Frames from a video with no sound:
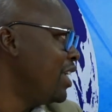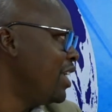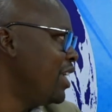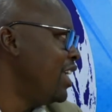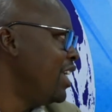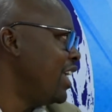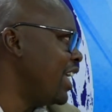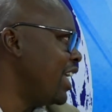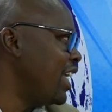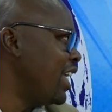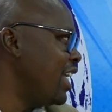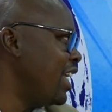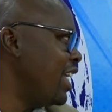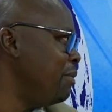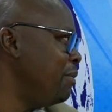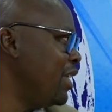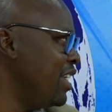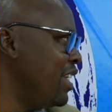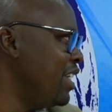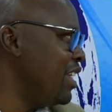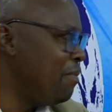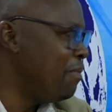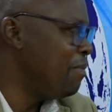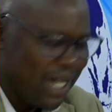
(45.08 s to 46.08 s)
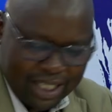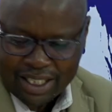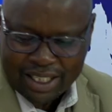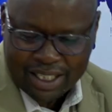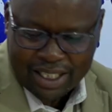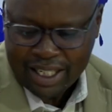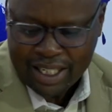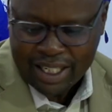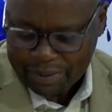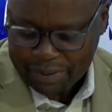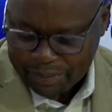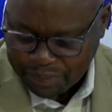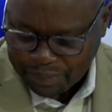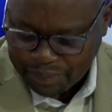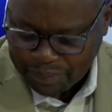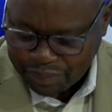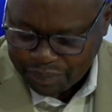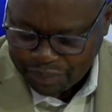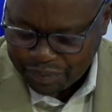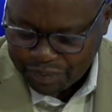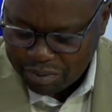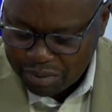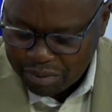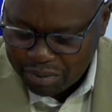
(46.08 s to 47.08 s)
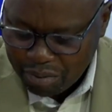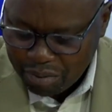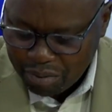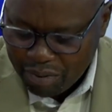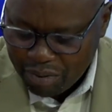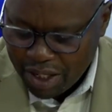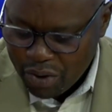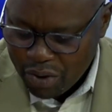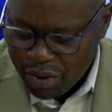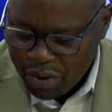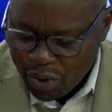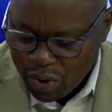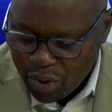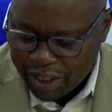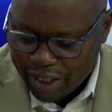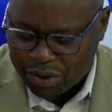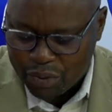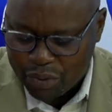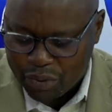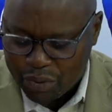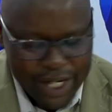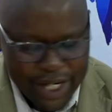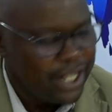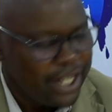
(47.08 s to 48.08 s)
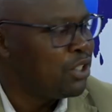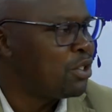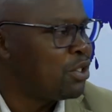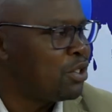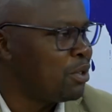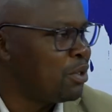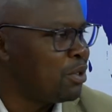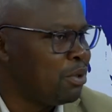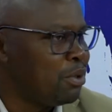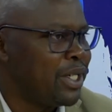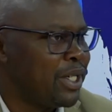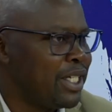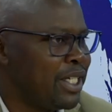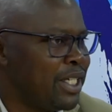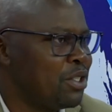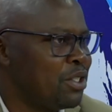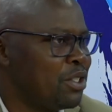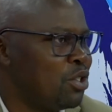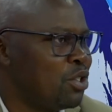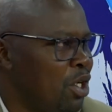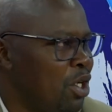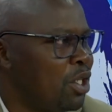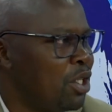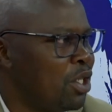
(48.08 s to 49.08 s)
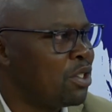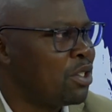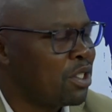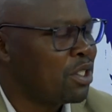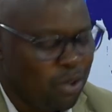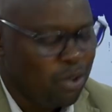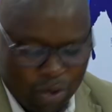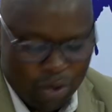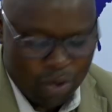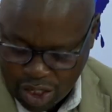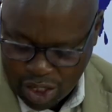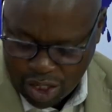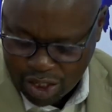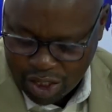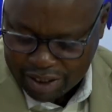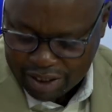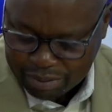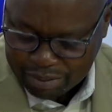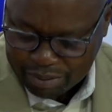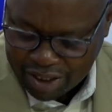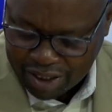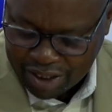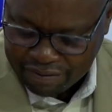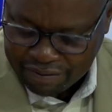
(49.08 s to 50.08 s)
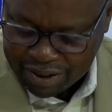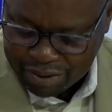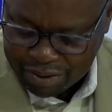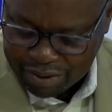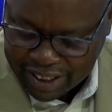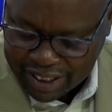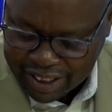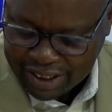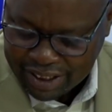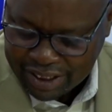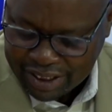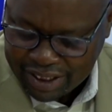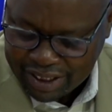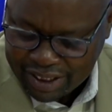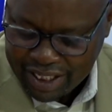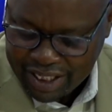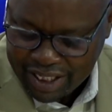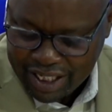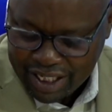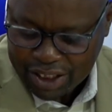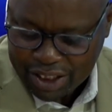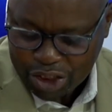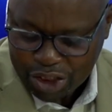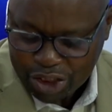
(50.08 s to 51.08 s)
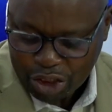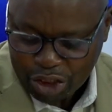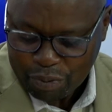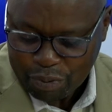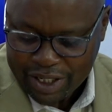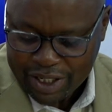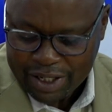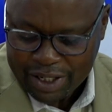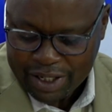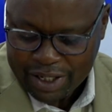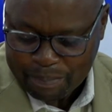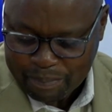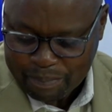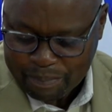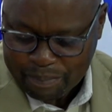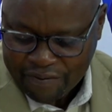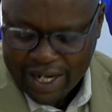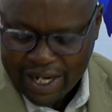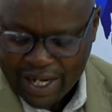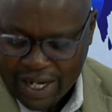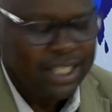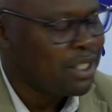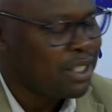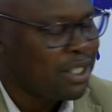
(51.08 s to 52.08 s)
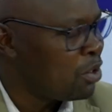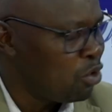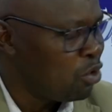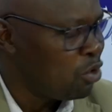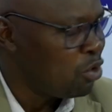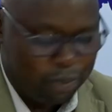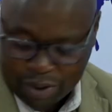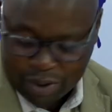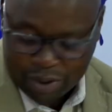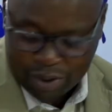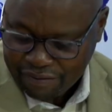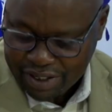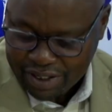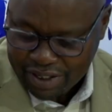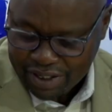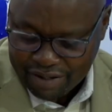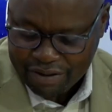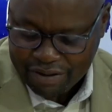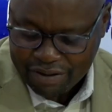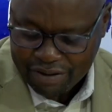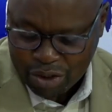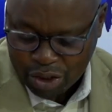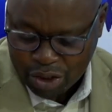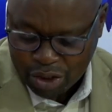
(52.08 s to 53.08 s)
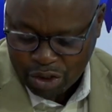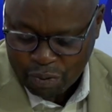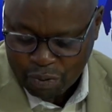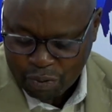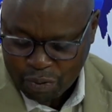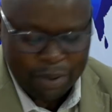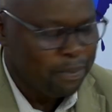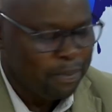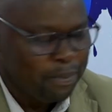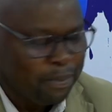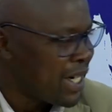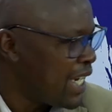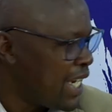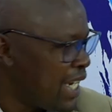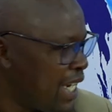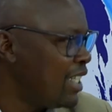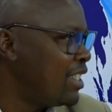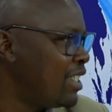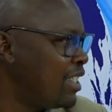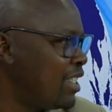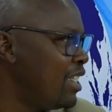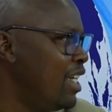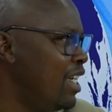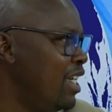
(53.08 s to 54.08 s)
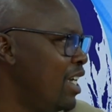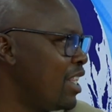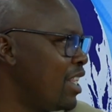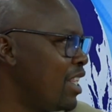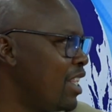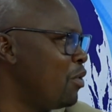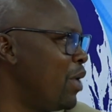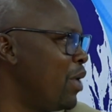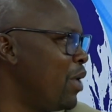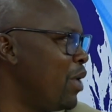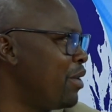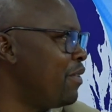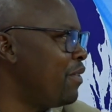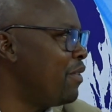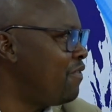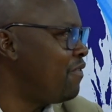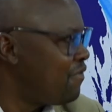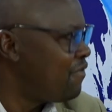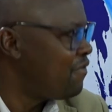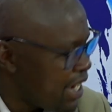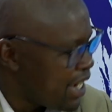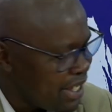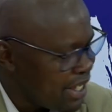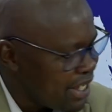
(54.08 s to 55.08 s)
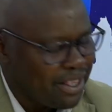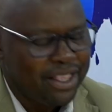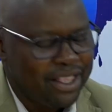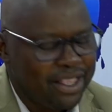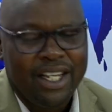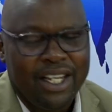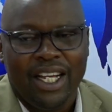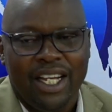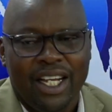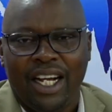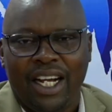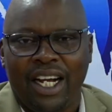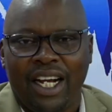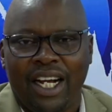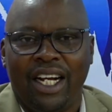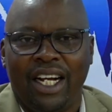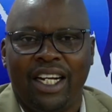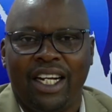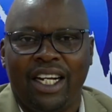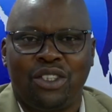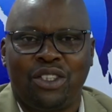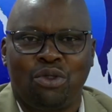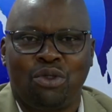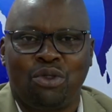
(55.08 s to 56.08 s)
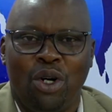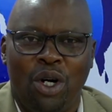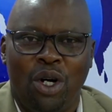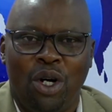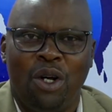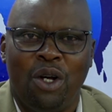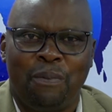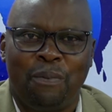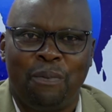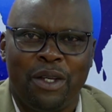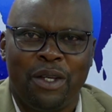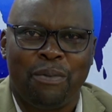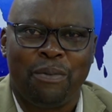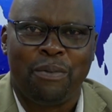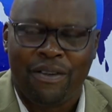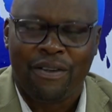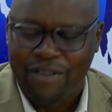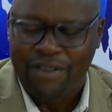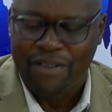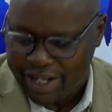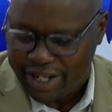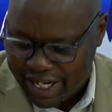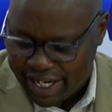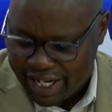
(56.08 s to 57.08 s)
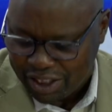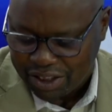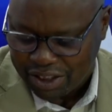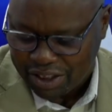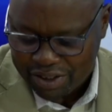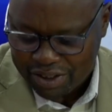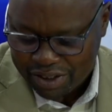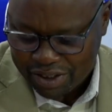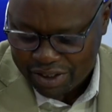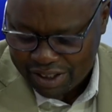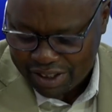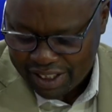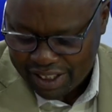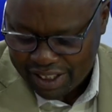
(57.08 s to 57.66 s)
And I believe, Pastor, what we need to do is those who call themselves educated should be the first groups of individuals to propagate the word of faith mm. uh, to all people of all nations.